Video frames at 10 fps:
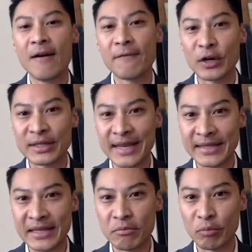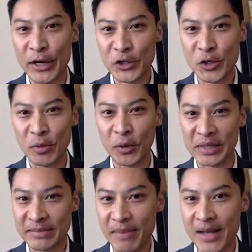for assessing brain tumor
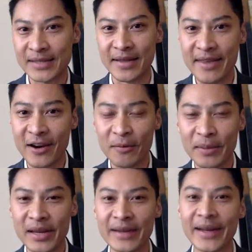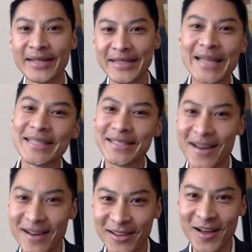response to therapy. And I tend to
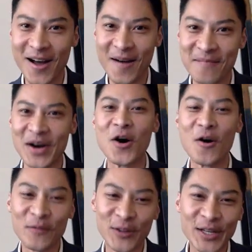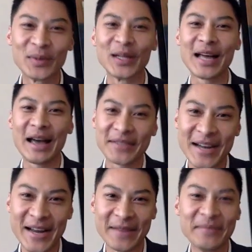talk a lot, but hopefully we'll have
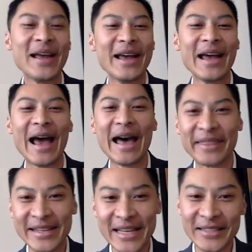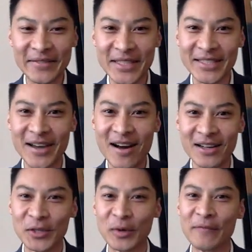time at the end of this
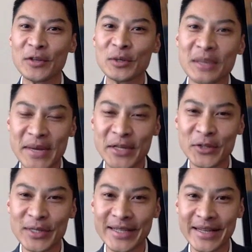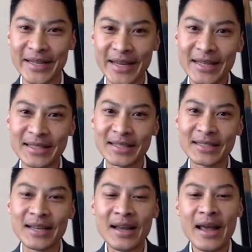talk to review some interesting
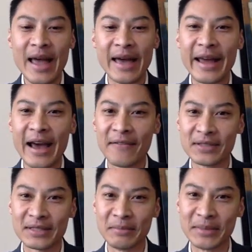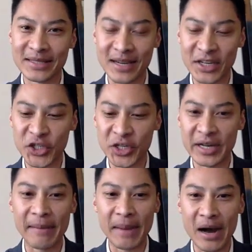cases and have some discussion
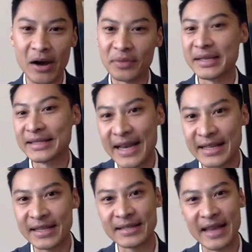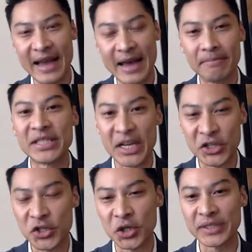about these cases and
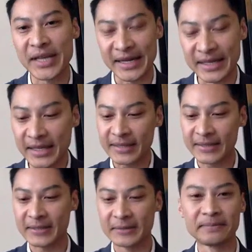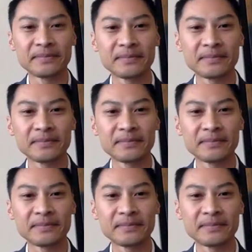potential techniques.